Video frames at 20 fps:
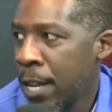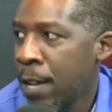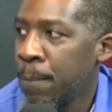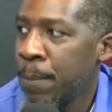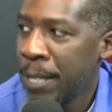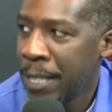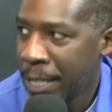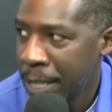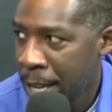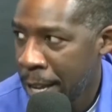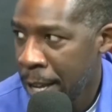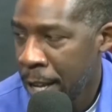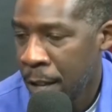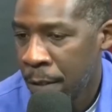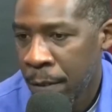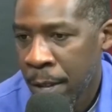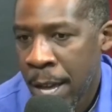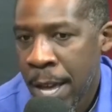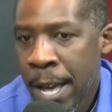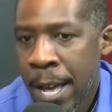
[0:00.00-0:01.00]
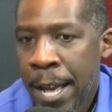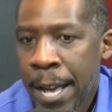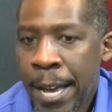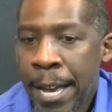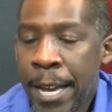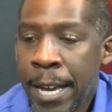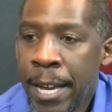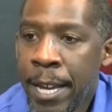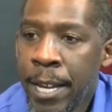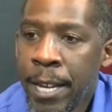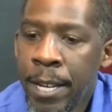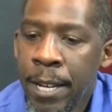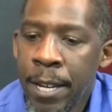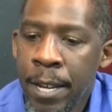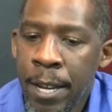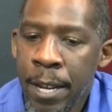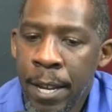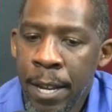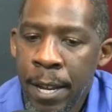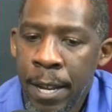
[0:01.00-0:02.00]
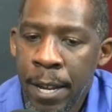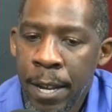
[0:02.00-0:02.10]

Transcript: it can be saved and